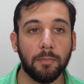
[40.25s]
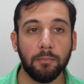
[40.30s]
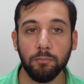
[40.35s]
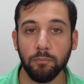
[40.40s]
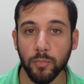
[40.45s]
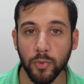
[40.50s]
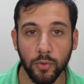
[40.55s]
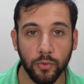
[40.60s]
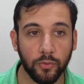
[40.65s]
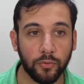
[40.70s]

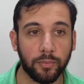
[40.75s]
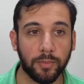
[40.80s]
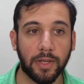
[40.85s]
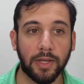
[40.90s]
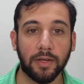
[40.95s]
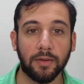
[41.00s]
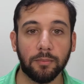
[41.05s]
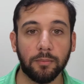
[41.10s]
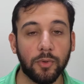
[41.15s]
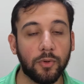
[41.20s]

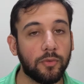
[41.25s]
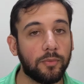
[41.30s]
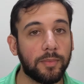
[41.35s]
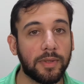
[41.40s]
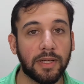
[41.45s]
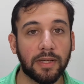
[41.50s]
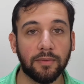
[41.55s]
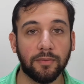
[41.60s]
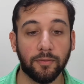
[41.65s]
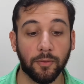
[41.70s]

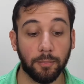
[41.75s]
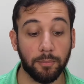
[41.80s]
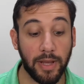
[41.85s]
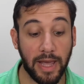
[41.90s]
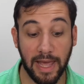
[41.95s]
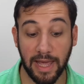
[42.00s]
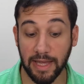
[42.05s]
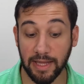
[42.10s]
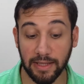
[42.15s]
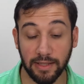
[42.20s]
Movement for
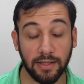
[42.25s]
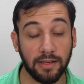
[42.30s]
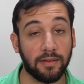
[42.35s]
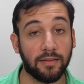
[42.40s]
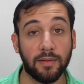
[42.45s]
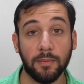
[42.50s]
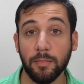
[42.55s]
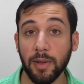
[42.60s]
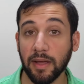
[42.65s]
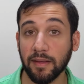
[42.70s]
pain
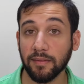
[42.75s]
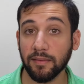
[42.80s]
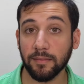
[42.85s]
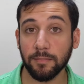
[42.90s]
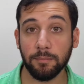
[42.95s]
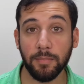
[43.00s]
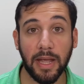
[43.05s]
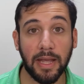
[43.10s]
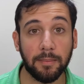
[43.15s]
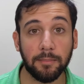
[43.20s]
is the
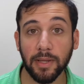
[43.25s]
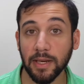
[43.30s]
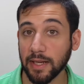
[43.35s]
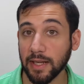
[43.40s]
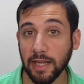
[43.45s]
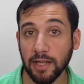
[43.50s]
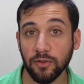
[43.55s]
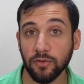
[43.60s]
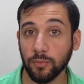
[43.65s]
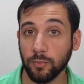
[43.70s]
best pain
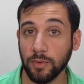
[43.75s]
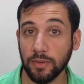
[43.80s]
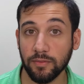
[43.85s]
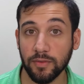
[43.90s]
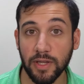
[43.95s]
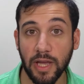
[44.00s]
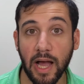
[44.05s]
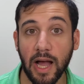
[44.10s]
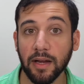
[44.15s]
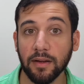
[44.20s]
medication
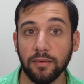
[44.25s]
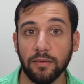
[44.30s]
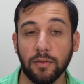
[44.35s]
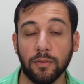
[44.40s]
we've got.